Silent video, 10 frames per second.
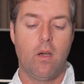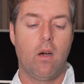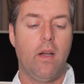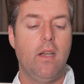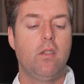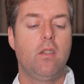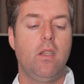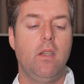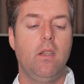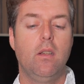Our
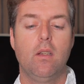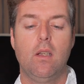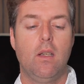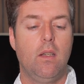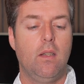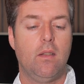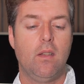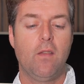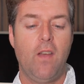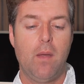HT is
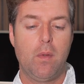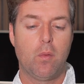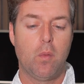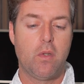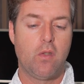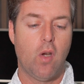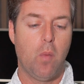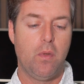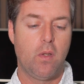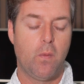in the family room, which is
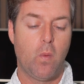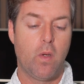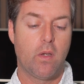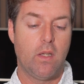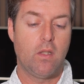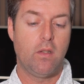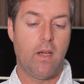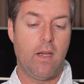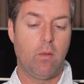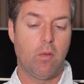open to the foyer, kitchen,
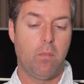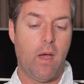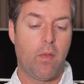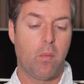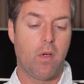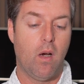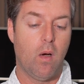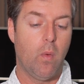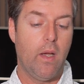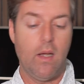dining room, bathroom, and
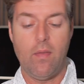hallway.